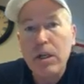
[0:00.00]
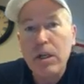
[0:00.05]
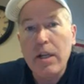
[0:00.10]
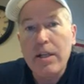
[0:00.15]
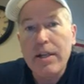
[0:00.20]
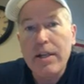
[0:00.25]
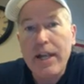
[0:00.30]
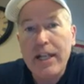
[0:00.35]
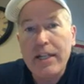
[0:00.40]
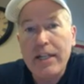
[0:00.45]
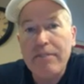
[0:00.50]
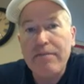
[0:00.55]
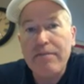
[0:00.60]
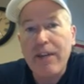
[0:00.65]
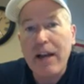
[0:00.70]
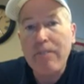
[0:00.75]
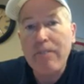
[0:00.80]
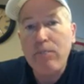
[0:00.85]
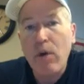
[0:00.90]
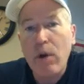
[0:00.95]
Negative
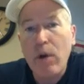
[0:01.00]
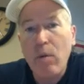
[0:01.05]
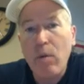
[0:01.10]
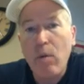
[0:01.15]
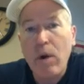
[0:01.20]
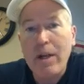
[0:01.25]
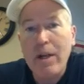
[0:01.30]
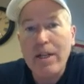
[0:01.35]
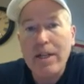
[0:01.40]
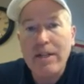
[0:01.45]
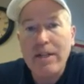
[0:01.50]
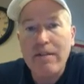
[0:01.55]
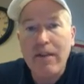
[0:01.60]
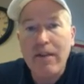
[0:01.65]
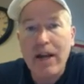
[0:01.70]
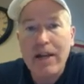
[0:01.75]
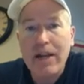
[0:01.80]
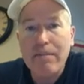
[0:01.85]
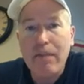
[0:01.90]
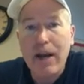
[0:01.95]
5.1
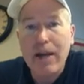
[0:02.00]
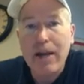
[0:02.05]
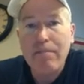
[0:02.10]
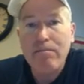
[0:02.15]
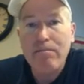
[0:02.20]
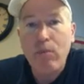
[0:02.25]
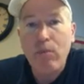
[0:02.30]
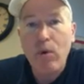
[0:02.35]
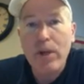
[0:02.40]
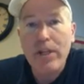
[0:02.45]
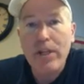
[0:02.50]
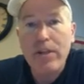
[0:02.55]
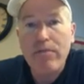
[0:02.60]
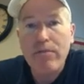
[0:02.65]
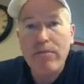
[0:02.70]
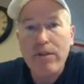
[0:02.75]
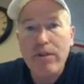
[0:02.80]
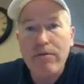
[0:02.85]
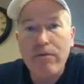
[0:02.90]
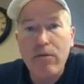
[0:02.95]
divided by
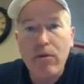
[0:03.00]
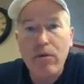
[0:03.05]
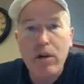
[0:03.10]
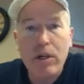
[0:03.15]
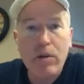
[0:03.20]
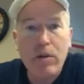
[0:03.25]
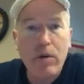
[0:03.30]
0.34.